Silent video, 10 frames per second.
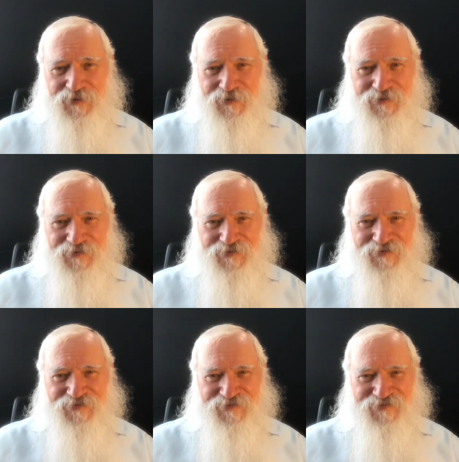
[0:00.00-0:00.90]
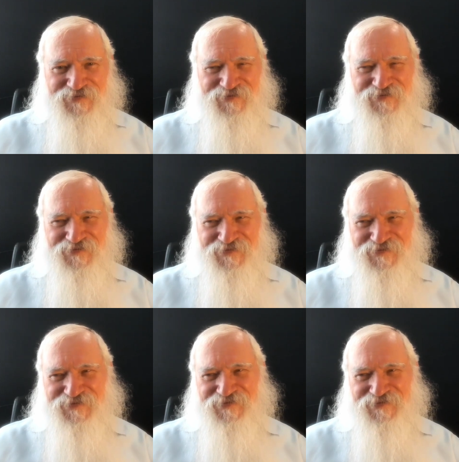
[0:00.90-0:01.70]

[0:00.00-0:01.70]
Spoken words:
No one is speaking in this clip.